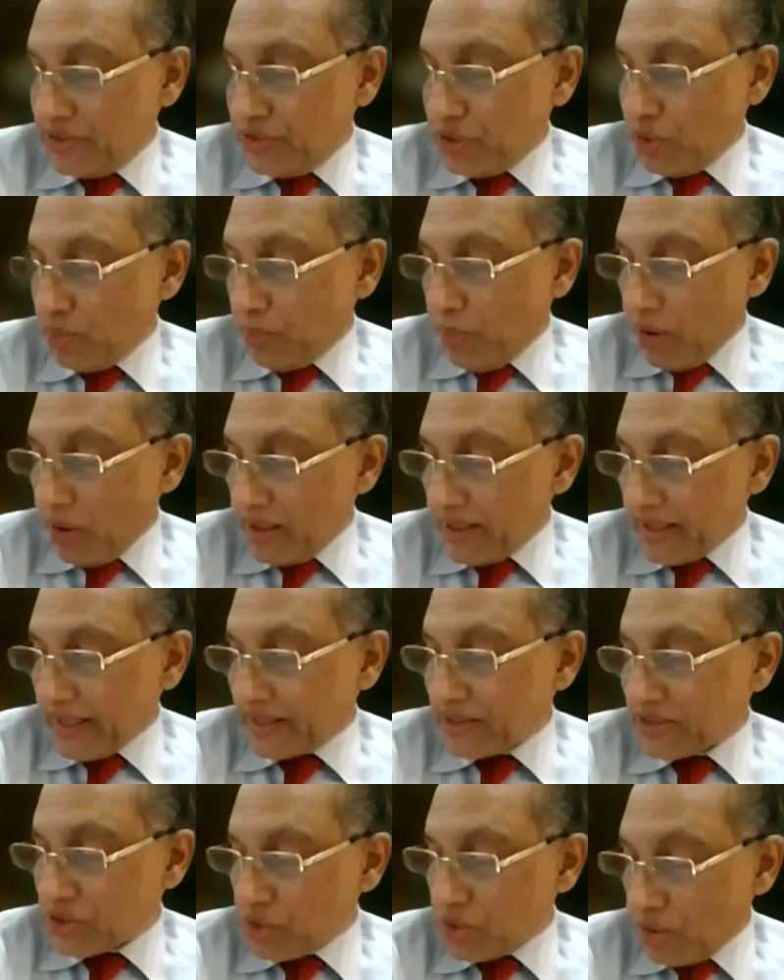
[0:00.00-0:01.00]

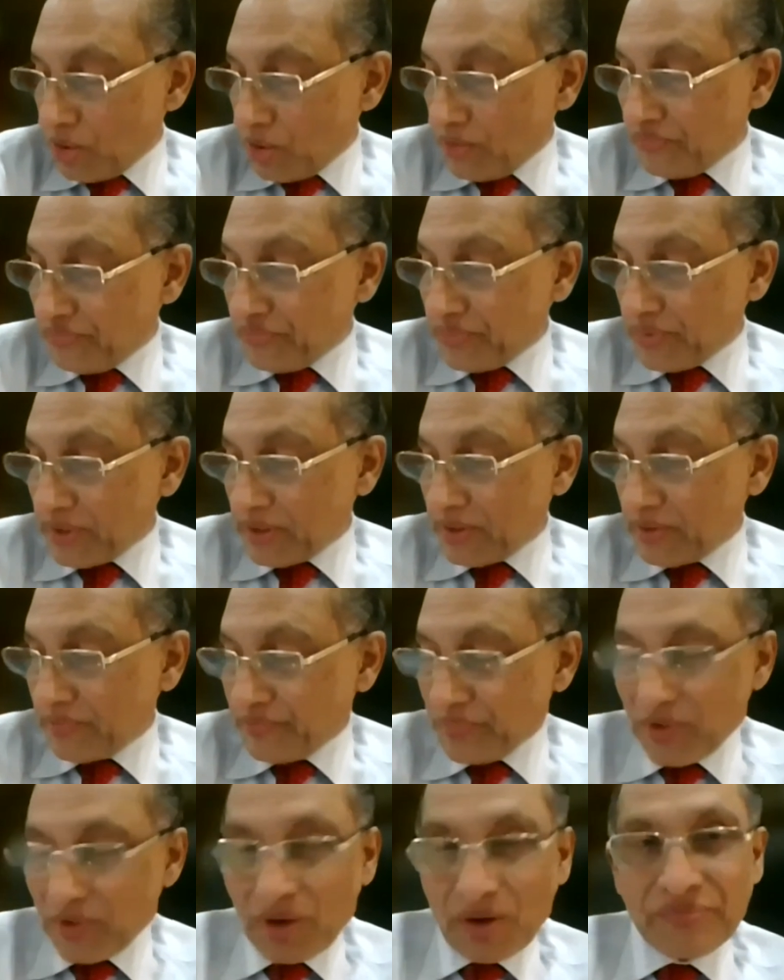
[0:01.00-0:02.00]
geopolitics of
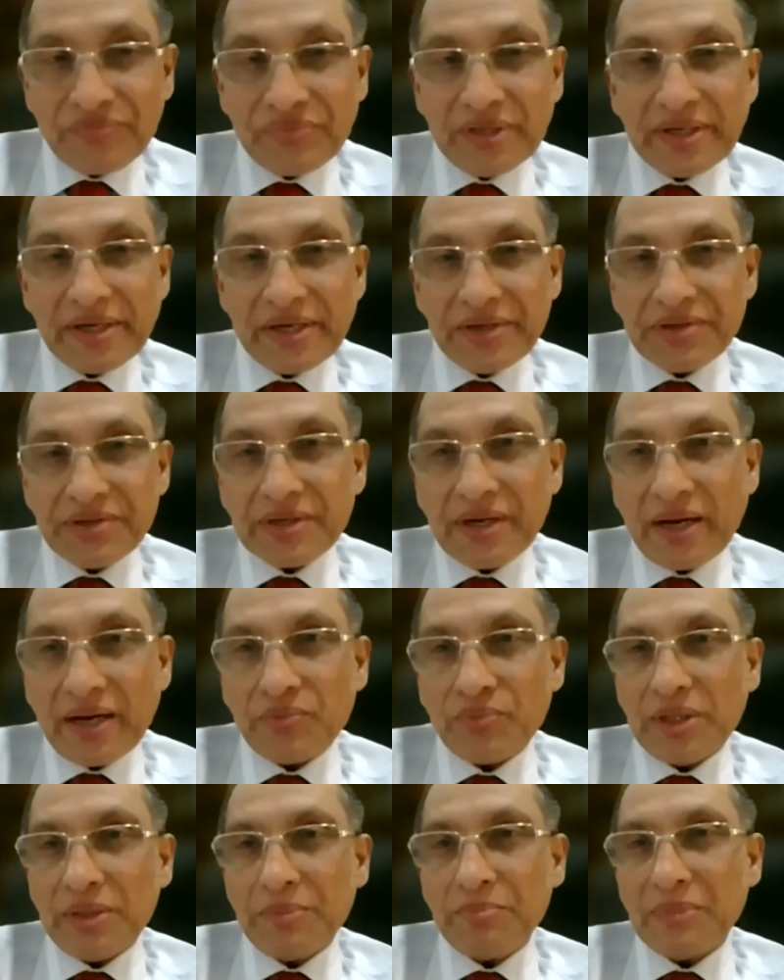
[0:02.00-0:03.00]
the region.
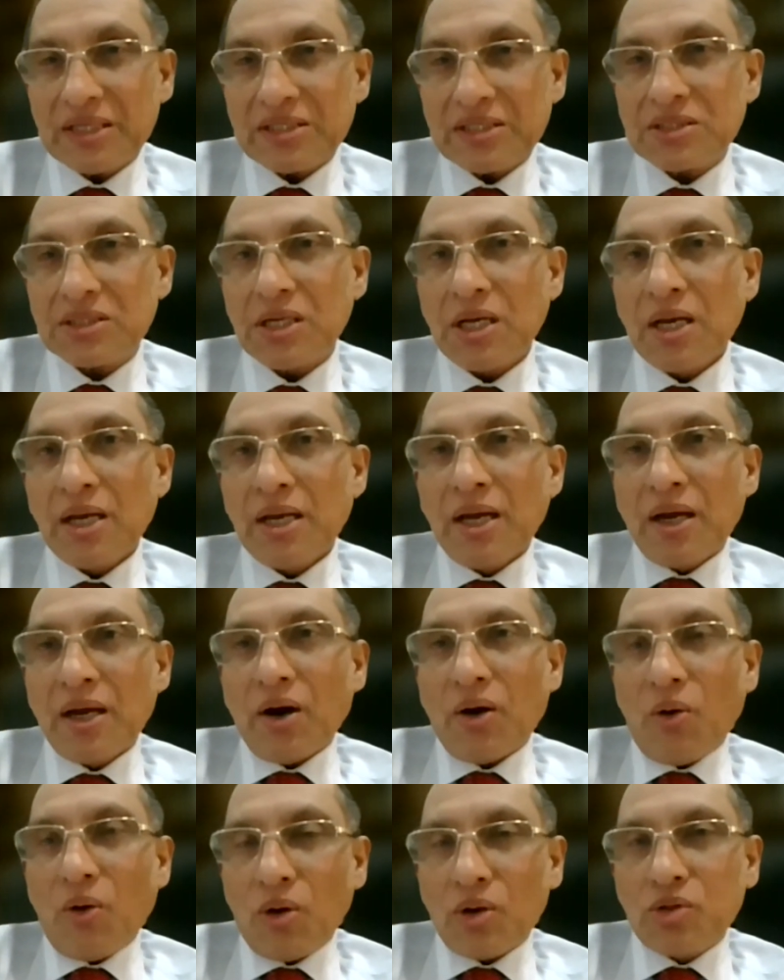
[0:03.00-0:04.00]
And we must,
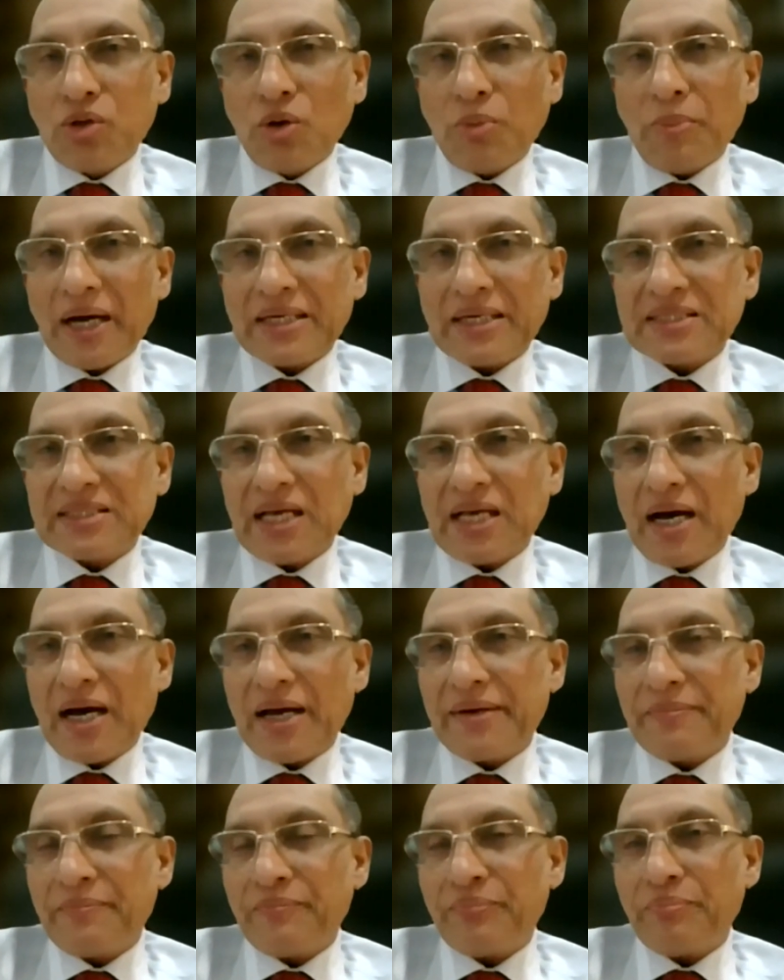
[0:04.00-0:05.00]
although
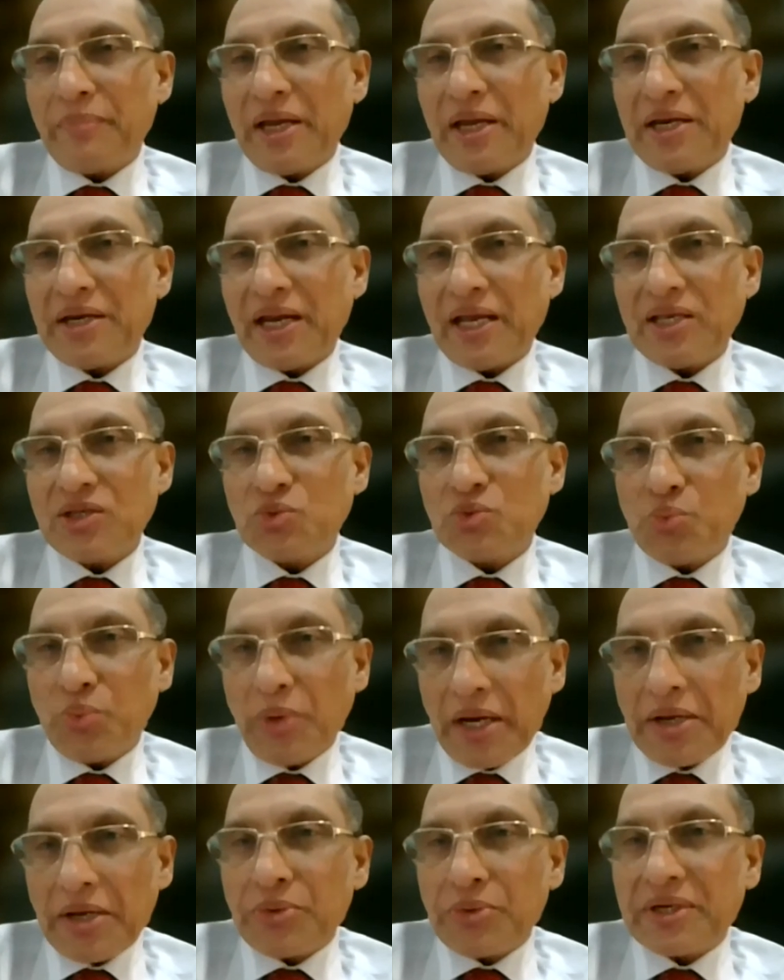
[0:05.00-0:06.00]
Pakistan maintains
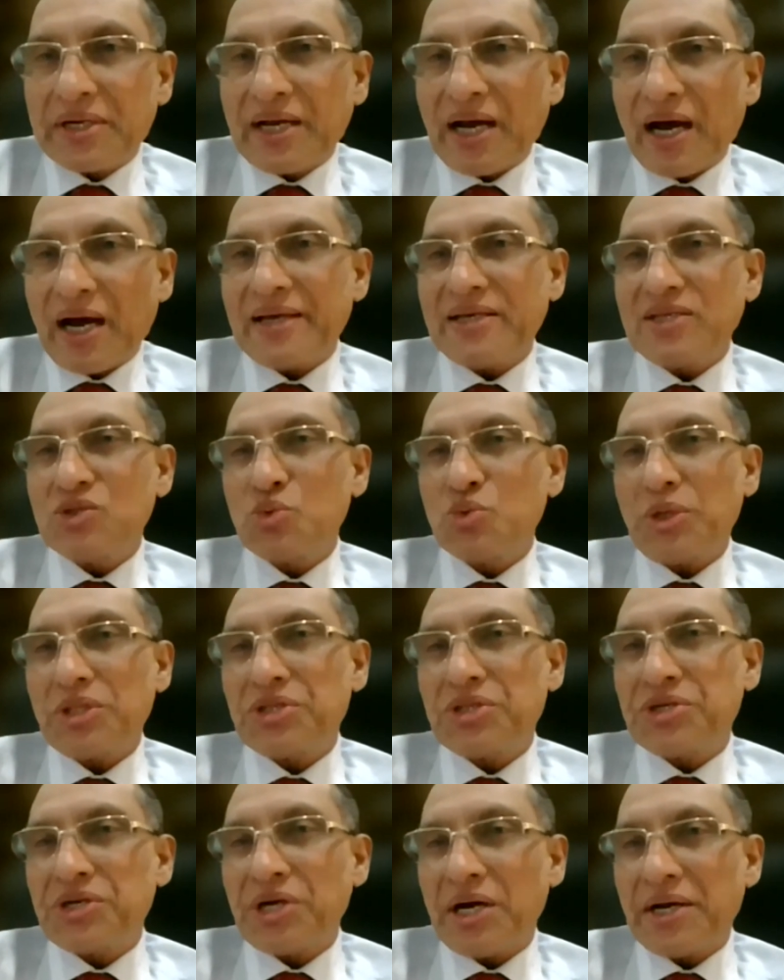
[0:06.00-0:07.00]
very good ties
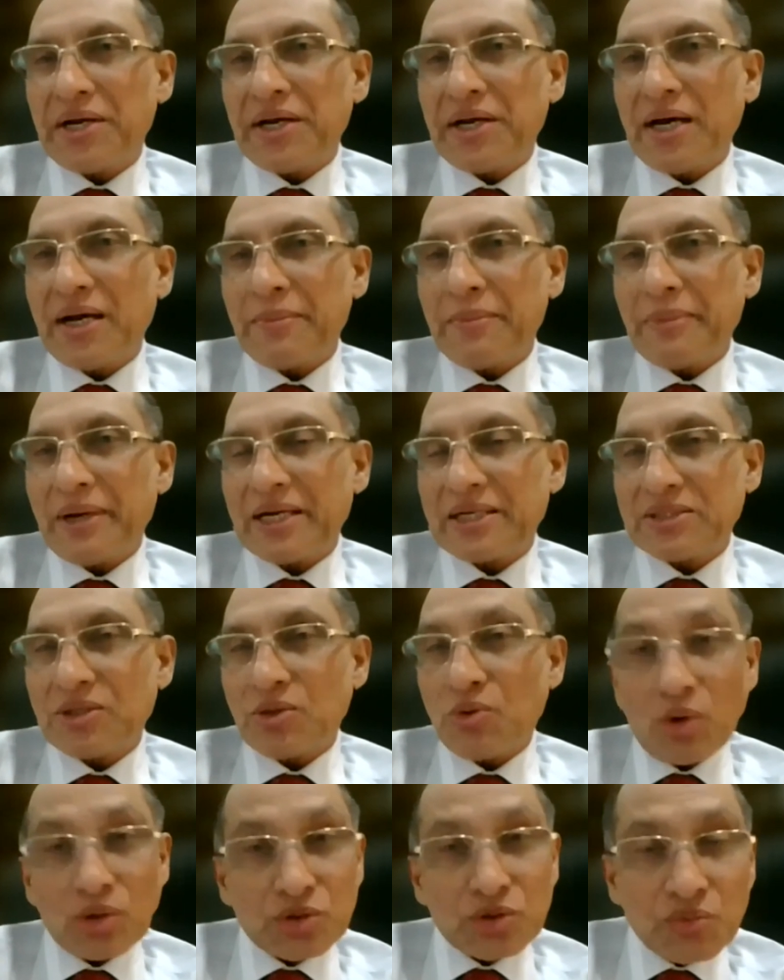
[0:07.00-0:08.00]
with China,
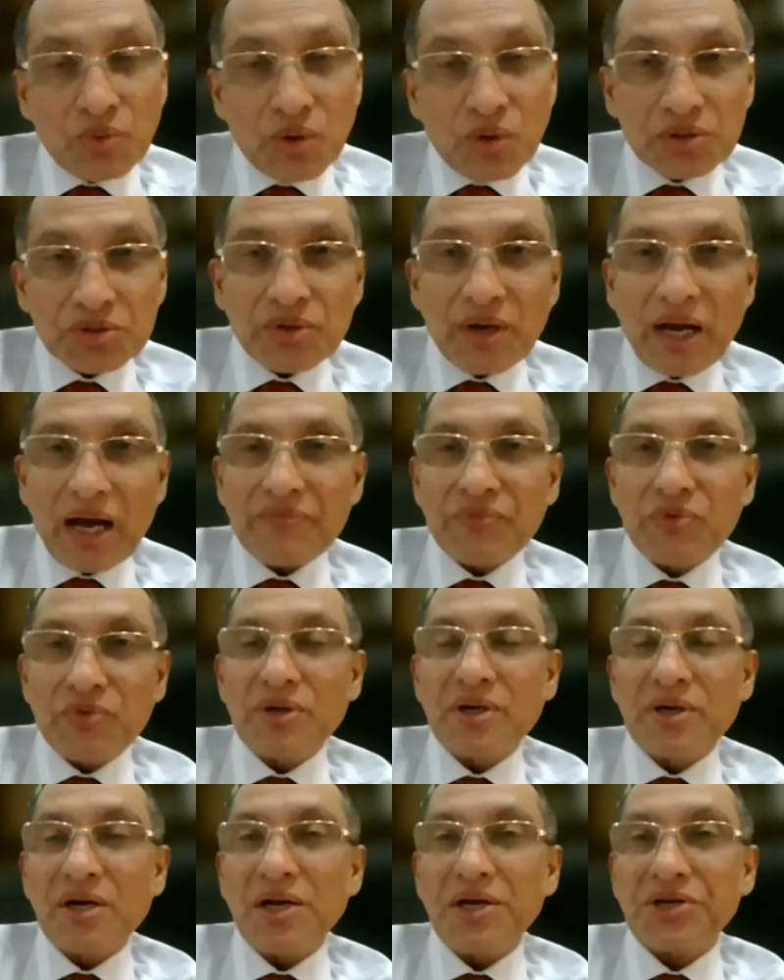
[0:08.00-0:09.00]
Pakistan also wants to have
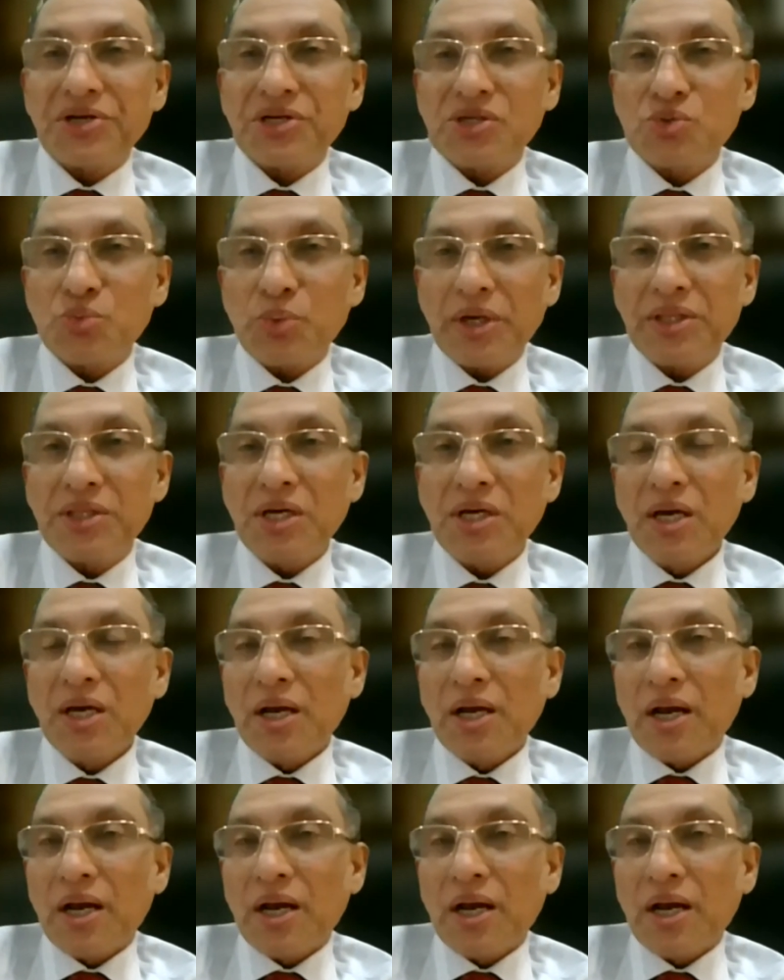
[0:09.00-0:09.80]
good relations with